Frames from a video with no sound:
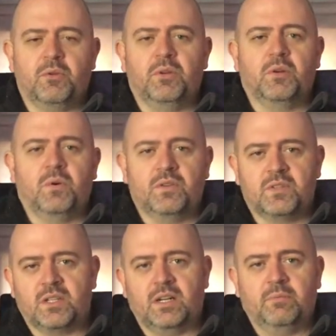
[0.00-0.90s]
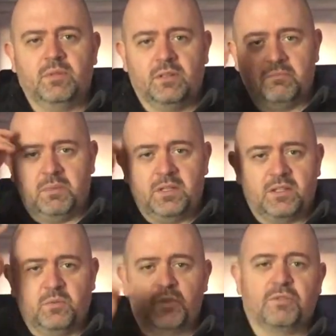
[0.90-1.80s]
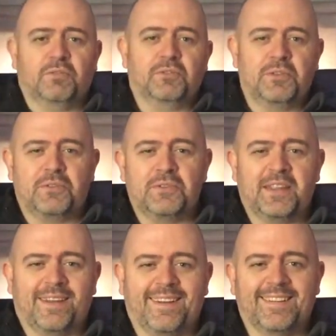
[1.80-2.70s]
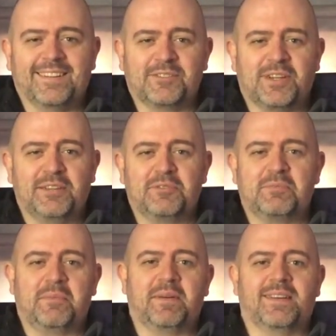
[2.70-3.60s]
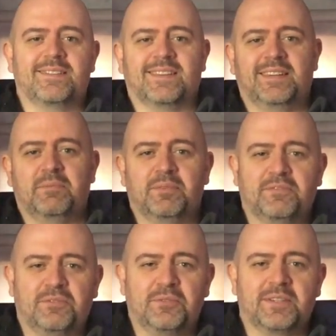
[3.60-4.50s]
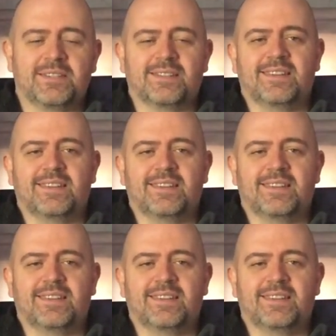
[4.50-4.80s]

to go unscripted and based on what's flowing through the head. I'll try and do my best to keep it focused.